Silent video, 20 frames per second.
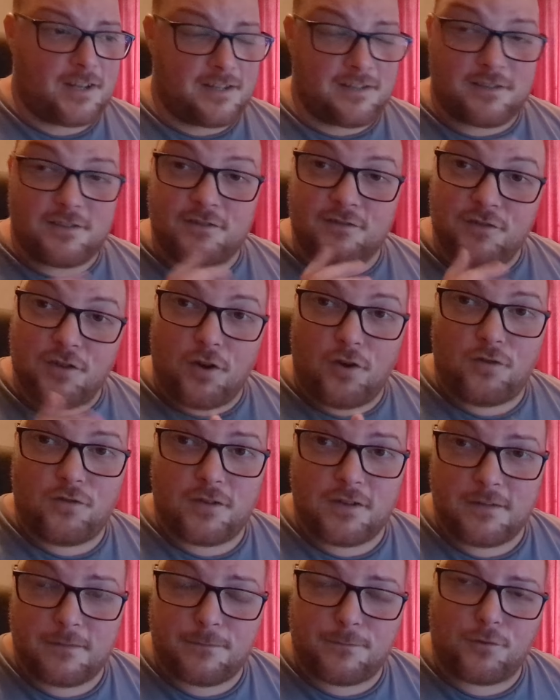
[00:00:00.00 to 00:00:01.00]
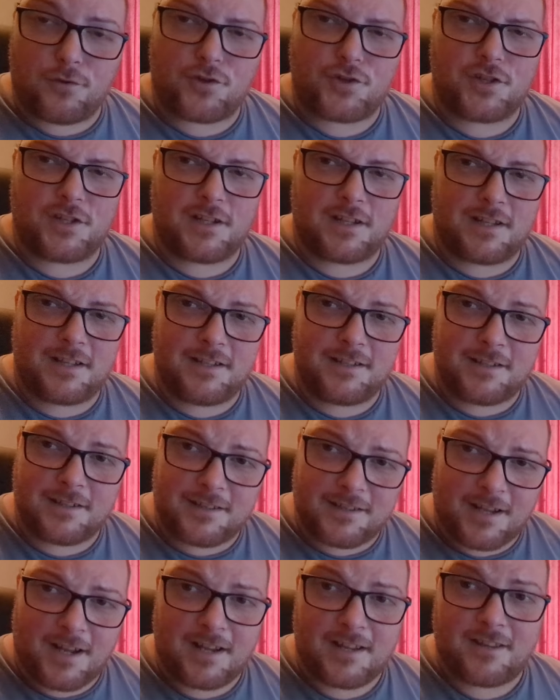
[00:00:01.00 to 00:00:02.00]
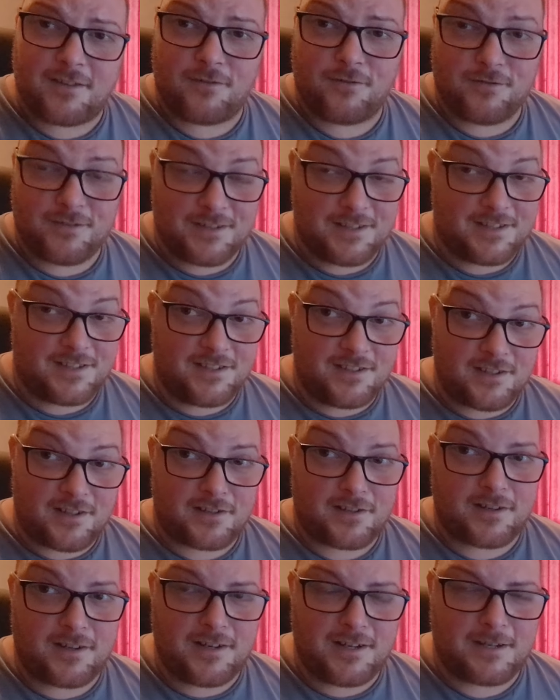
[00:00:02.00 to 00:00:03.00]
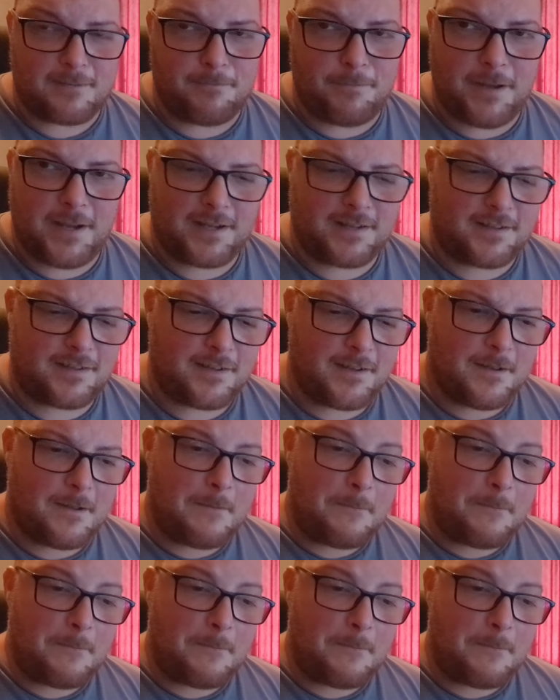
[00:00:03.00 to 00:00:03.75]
And no, unfortunately the title is not clickbait.